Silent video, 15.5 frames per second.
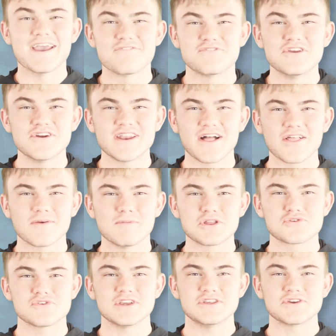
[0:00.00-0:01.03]
If you're in
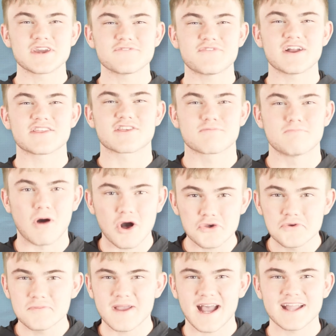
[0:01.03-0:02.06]
elementary, you can find
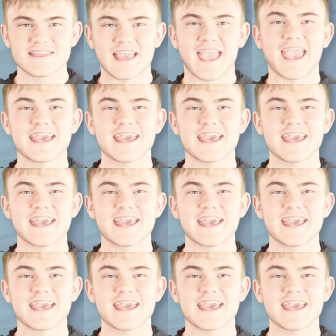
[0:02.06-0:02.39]
small group guides